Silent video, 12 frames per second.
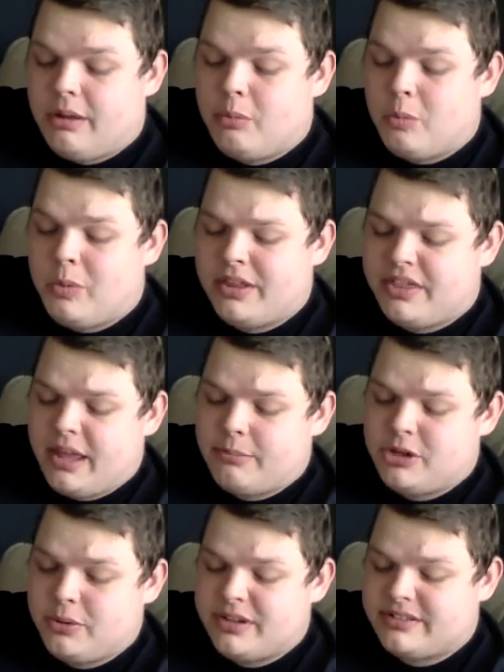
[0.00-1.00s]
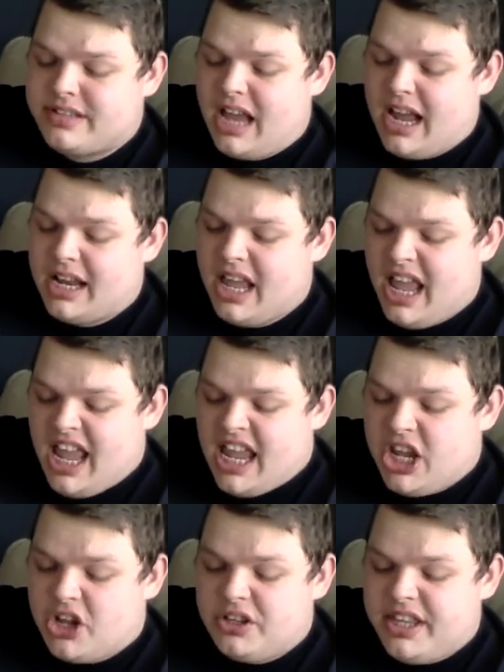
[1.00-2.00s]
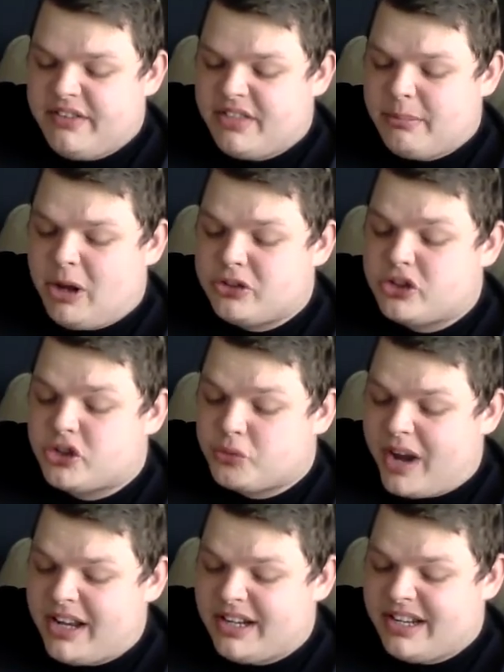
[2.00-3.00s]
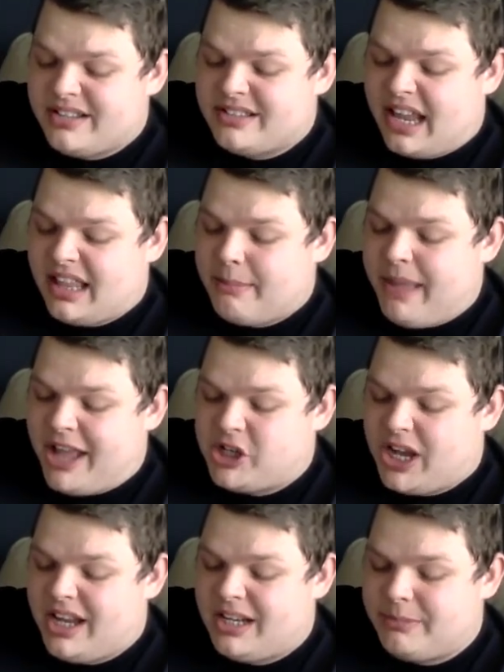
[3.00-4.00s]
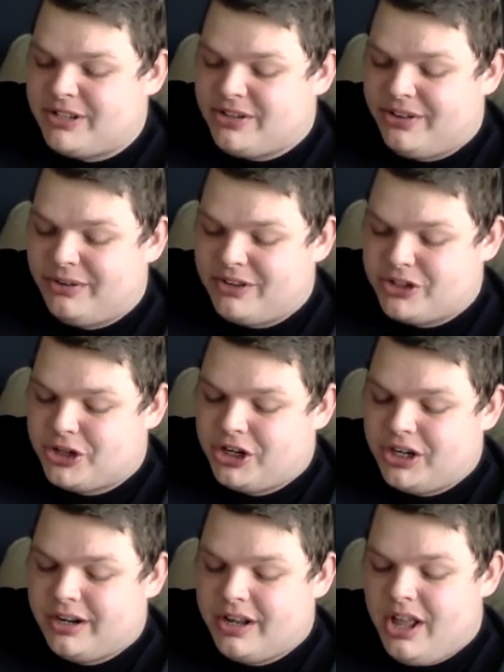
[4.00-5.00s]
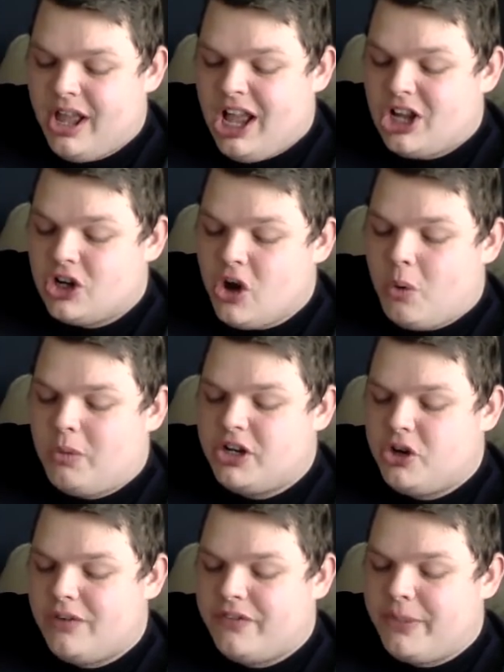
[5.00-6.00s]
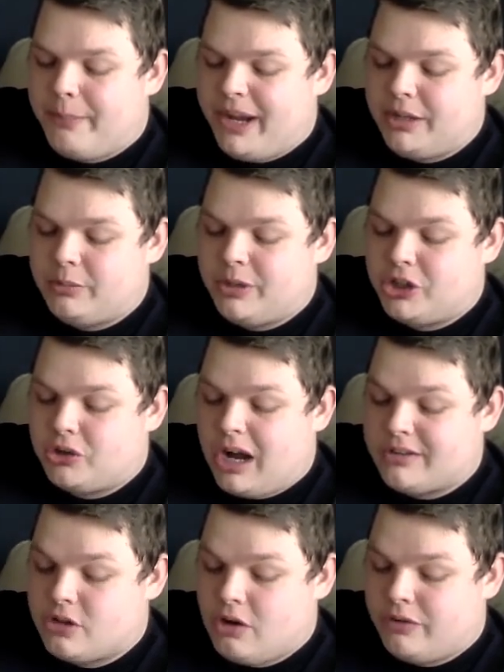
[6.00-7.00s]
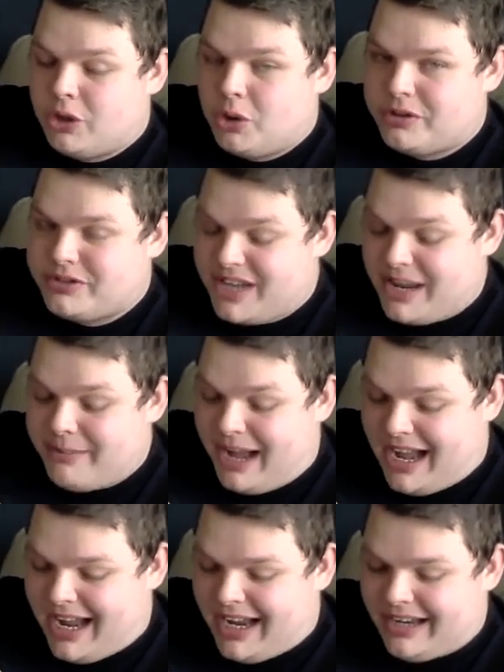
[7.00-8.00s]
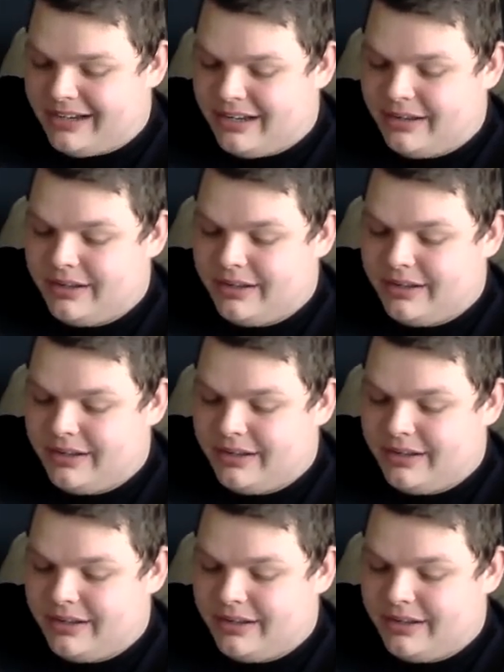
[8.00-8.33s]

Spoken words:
with them to his side, he could leave them all stranded inside the Magic Kingdom until he returned. No one knew if the button would cross over or stay behind.